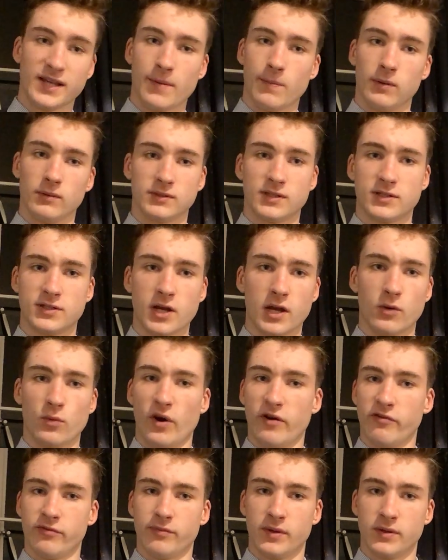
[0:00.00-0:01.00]
able to turn away
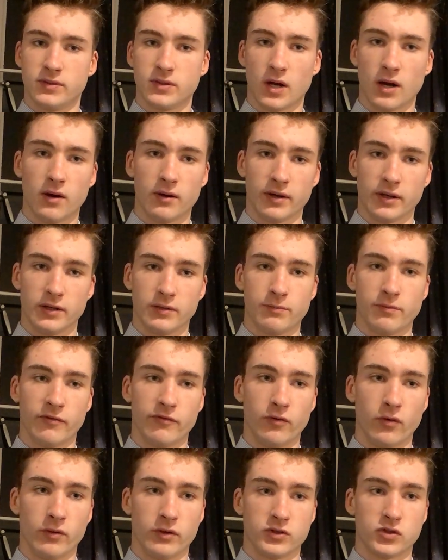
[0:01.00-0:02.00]
from the target
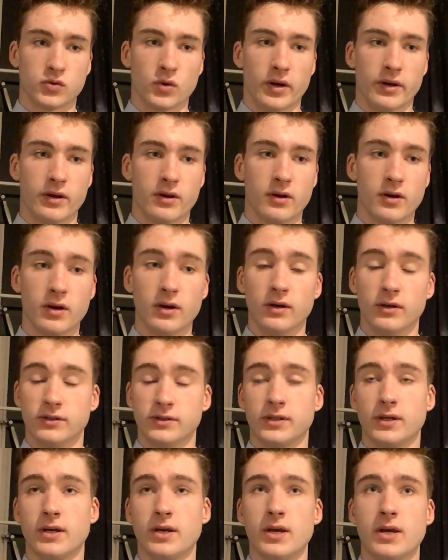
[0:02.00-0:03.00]
before the strike occurs.
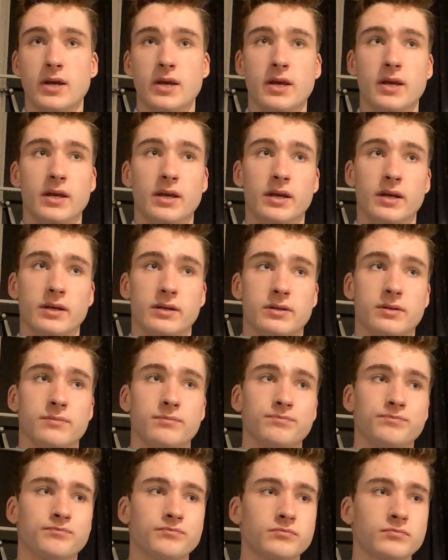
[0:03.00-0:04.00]
It
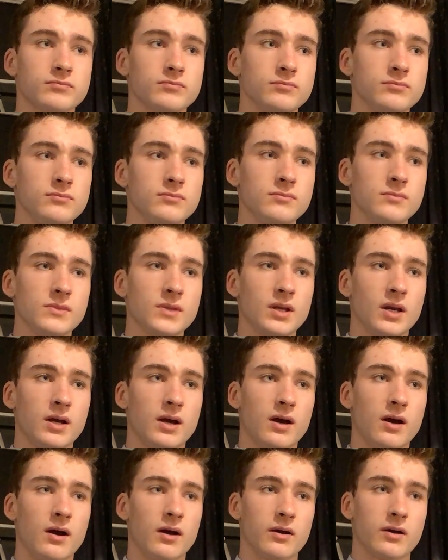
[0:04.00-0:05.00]

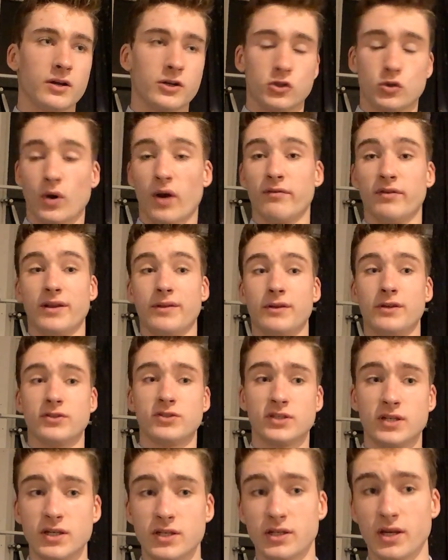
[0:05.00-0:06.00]
can travel in the
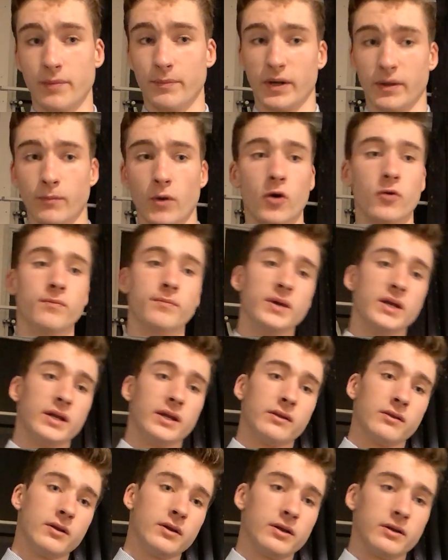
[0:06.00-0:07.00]
sea skimming mode,
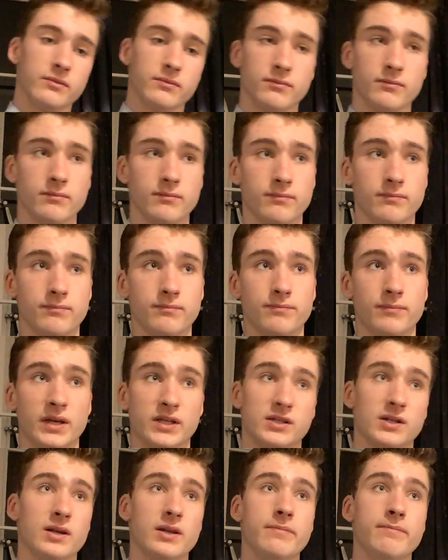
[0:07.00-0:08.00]
meaning that it
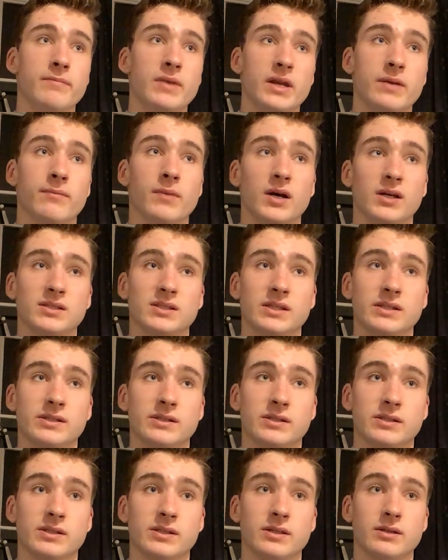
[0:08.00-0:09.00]
basically
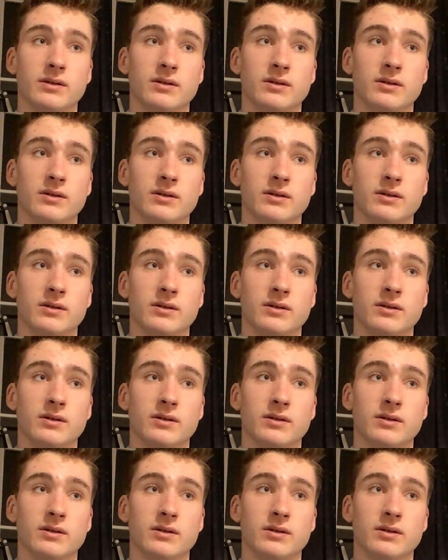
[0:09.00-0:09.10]
minimizes,